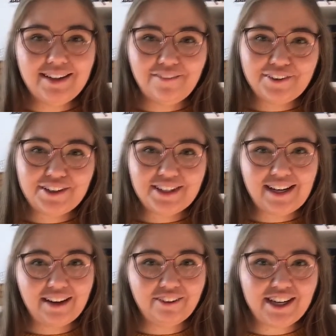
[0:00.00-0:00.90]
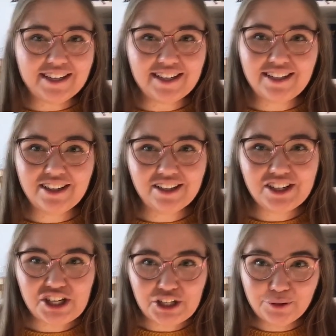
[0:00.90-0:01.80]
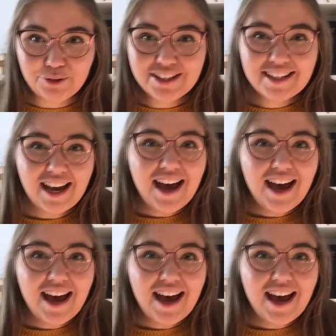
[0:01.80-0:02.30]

different careers that you could choose.